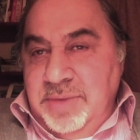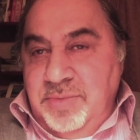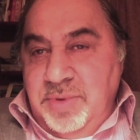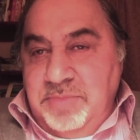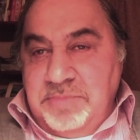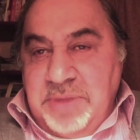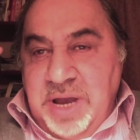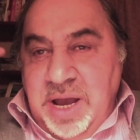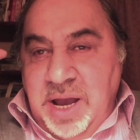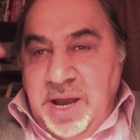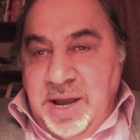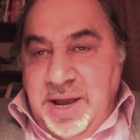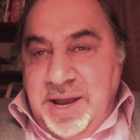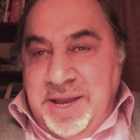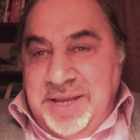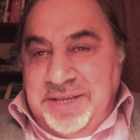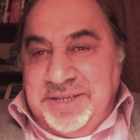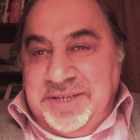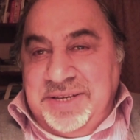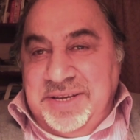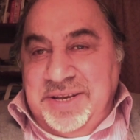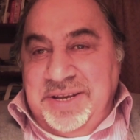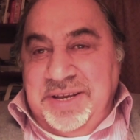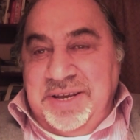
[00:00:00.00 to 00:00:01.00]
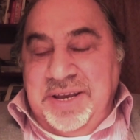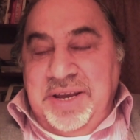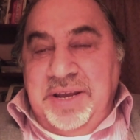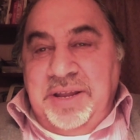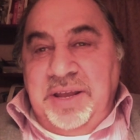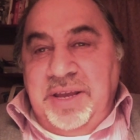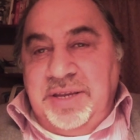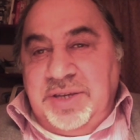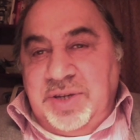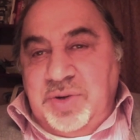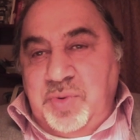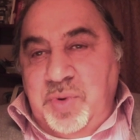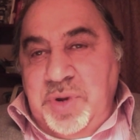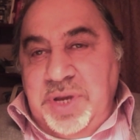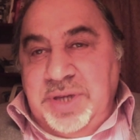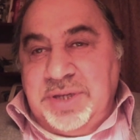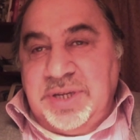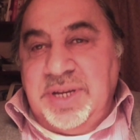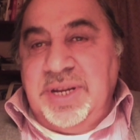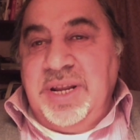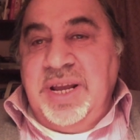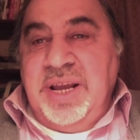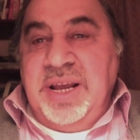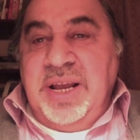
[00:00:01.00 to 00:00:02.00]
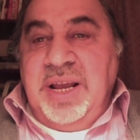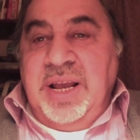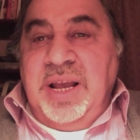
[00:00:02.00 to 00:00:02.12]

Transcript: with my eyes, there's a reason.